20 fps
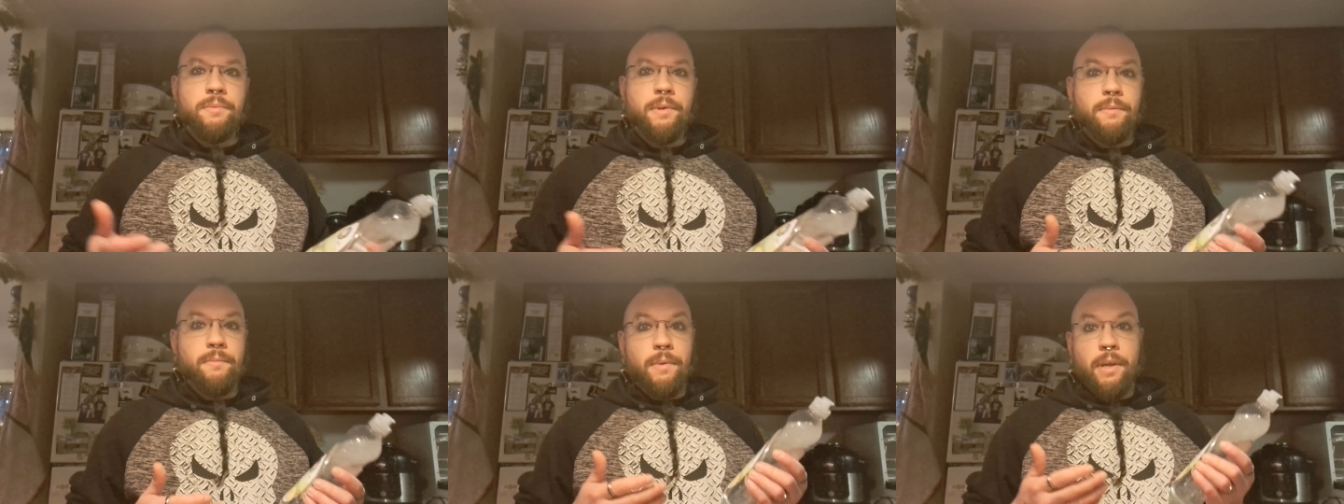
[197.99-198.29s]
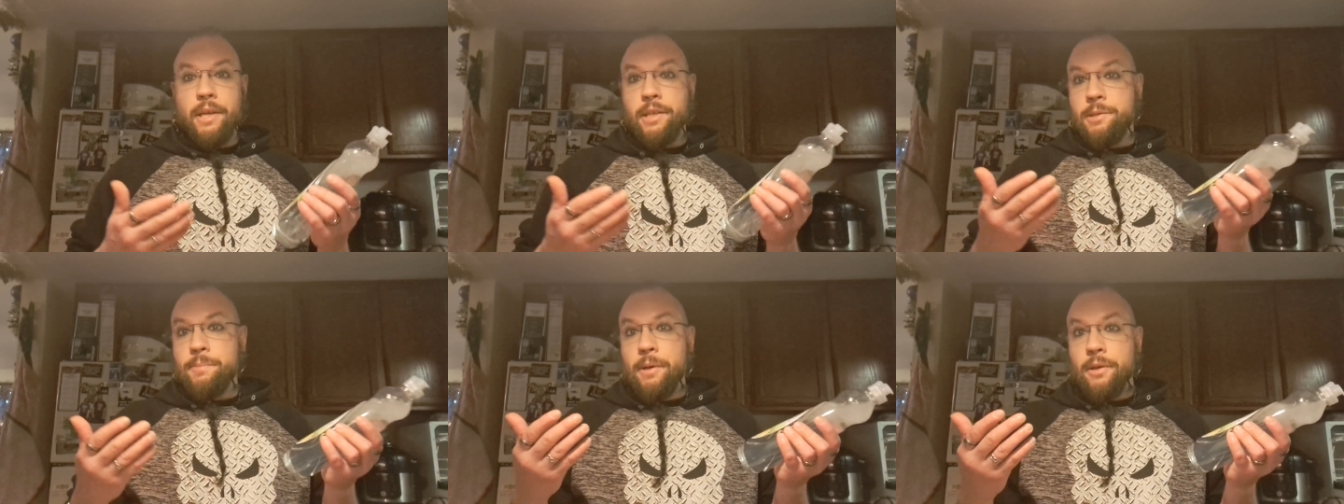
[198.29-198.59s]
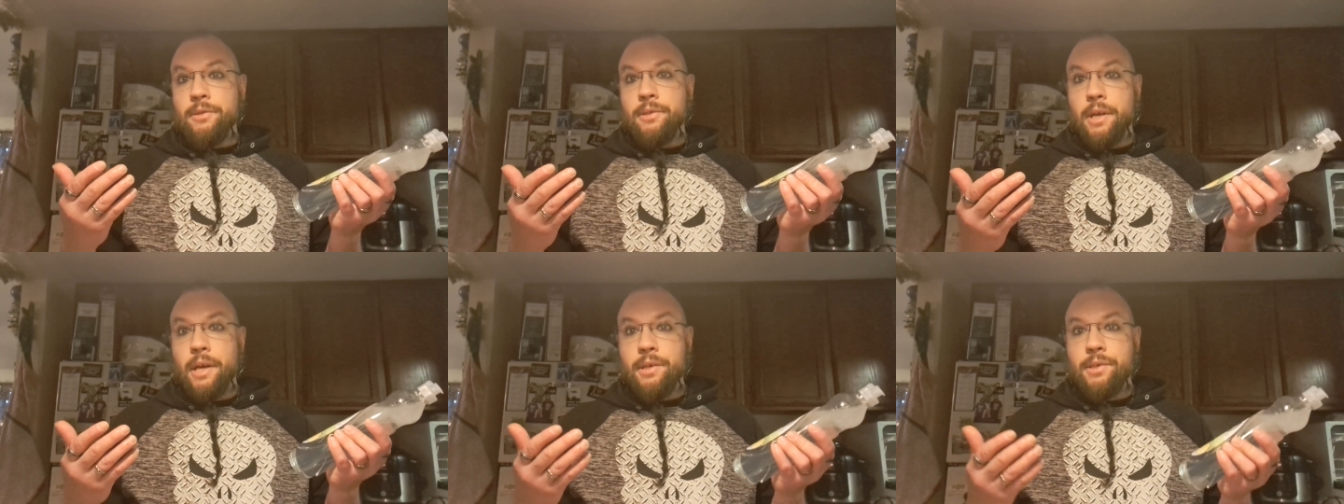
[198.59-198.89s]
but it
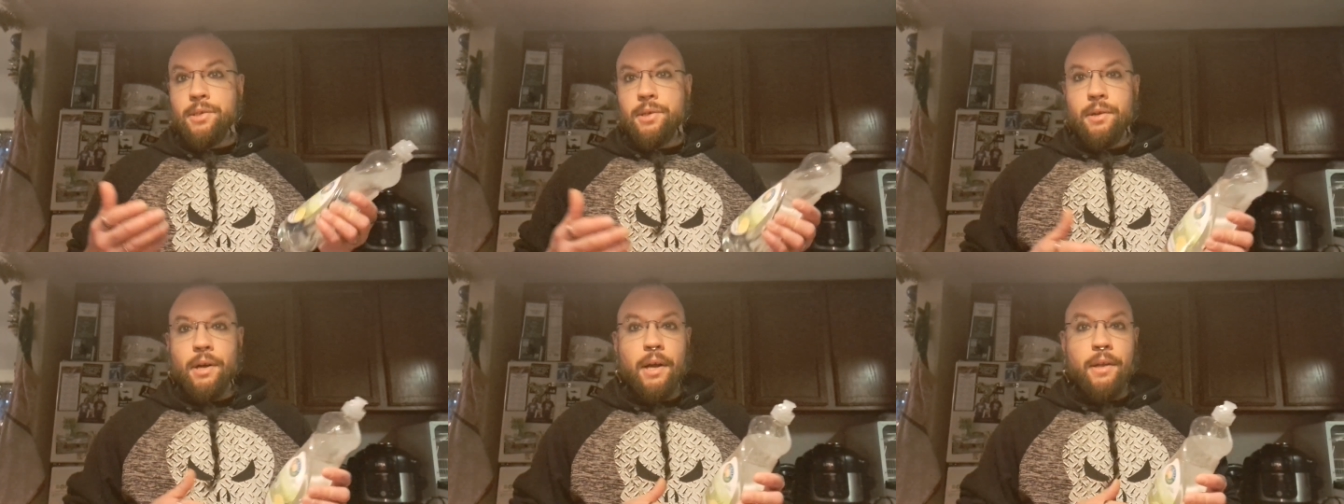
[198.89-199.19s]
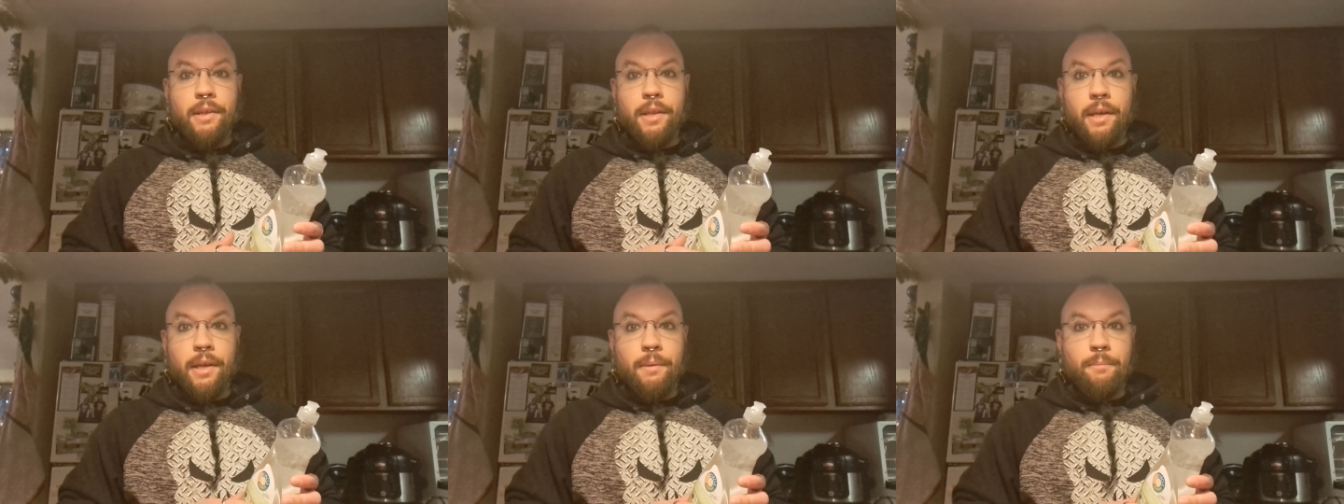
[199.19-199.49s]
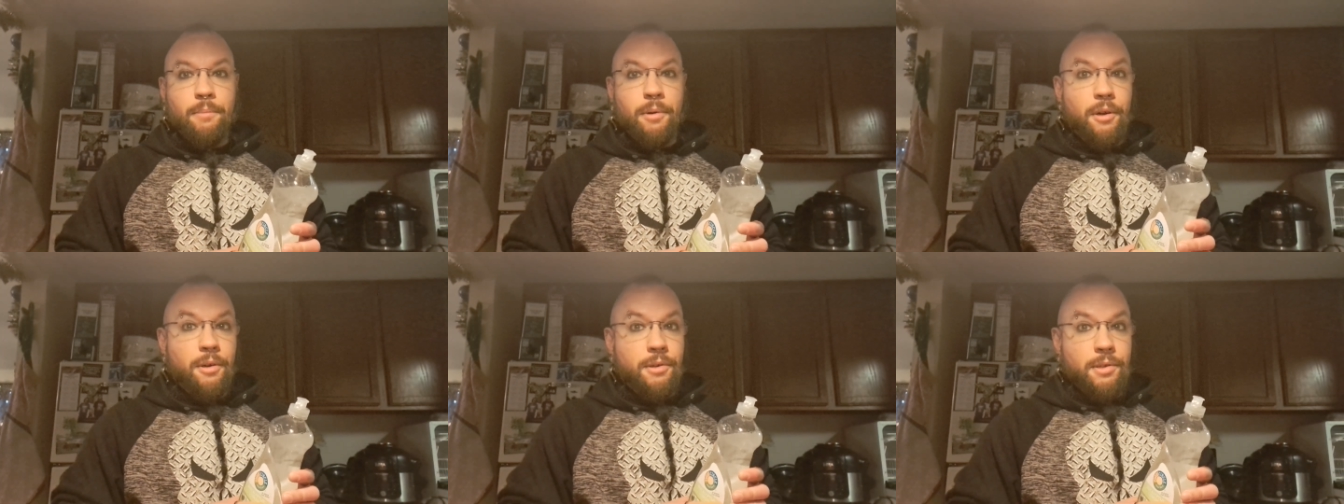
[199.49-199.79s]
smells nicer, I think,
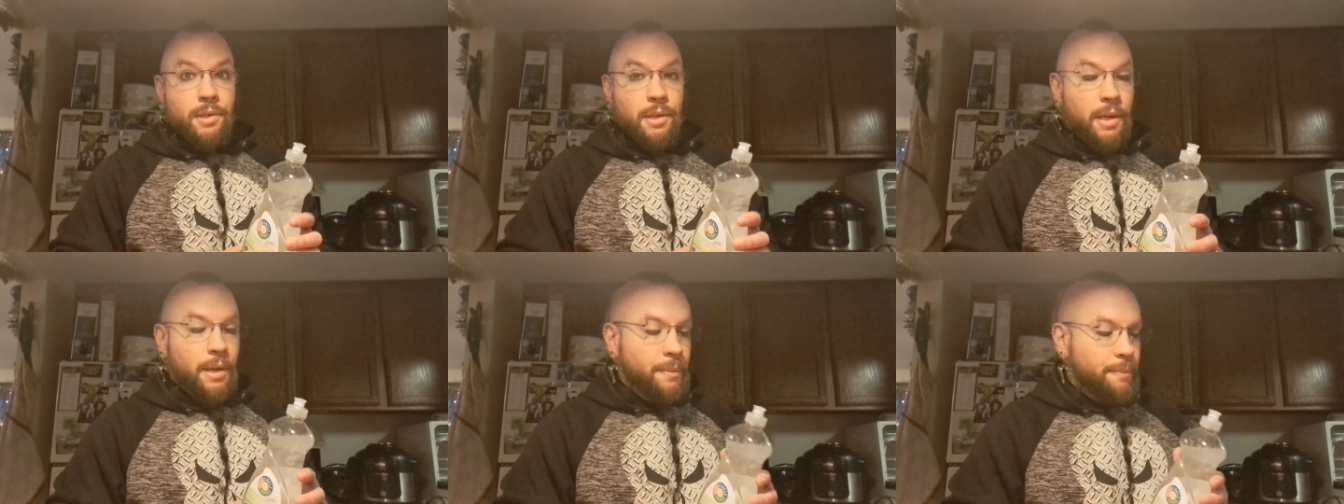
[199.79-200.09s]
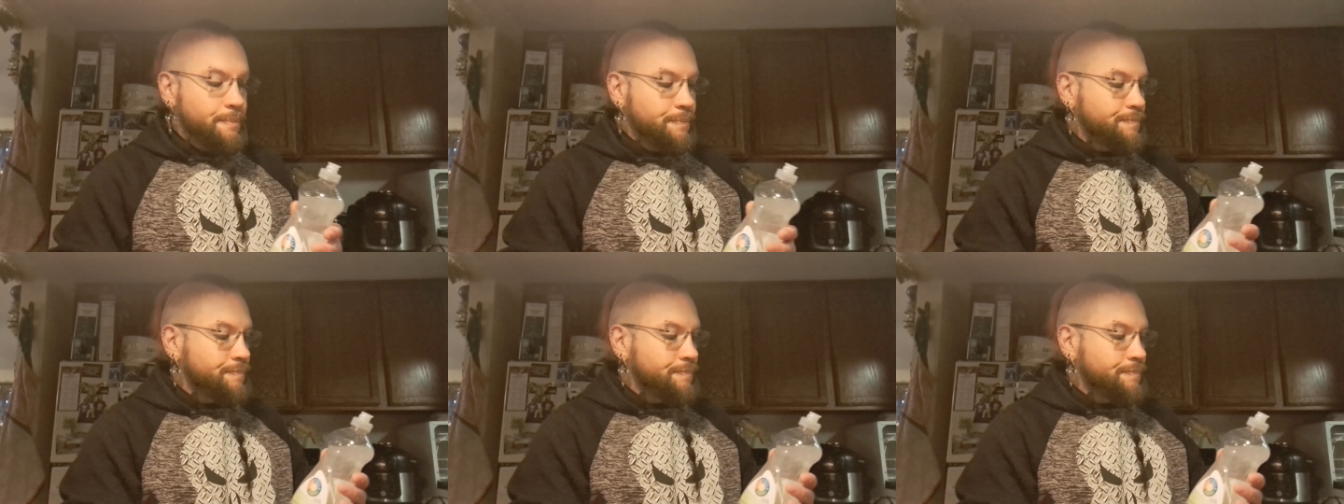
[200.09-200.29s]
personally.